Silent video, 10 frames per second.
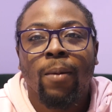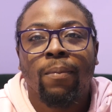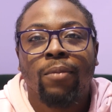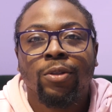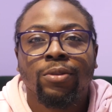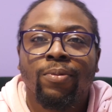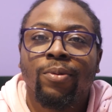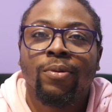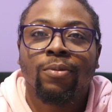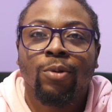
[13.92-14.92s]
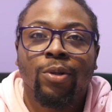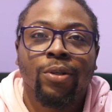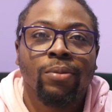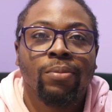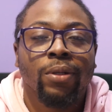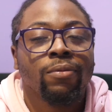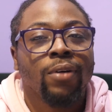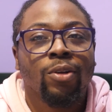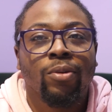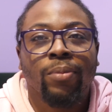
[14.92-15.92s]
most of you have already been
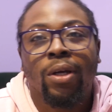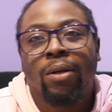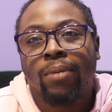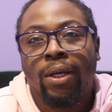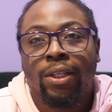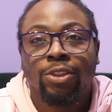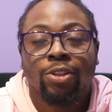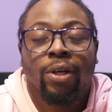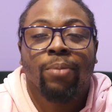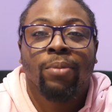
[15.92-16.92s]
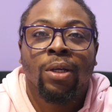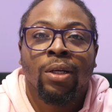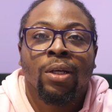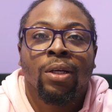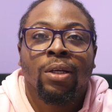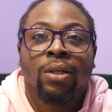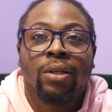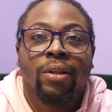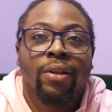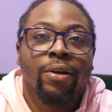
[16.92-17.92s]
following me on my Instagram.
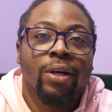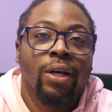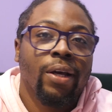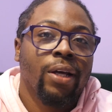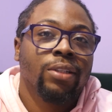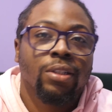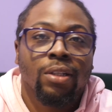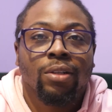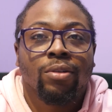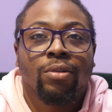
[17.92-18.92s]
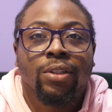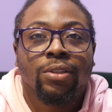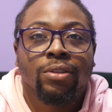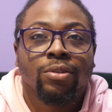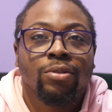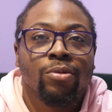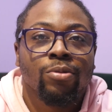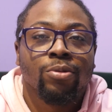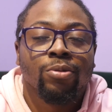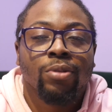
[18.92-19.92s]
There I ask a lot of questions
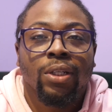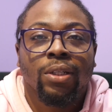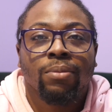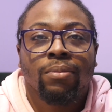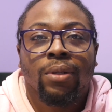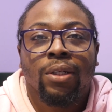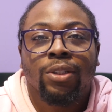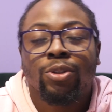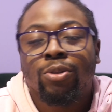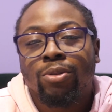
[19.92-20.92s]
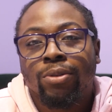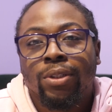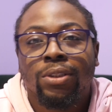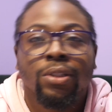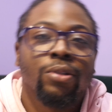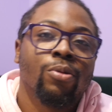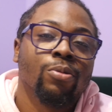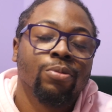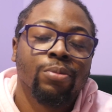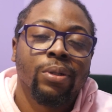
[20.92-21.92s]
through like my stories and
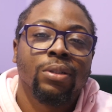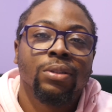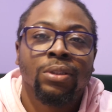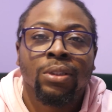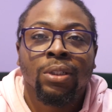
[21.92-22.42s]
through reels.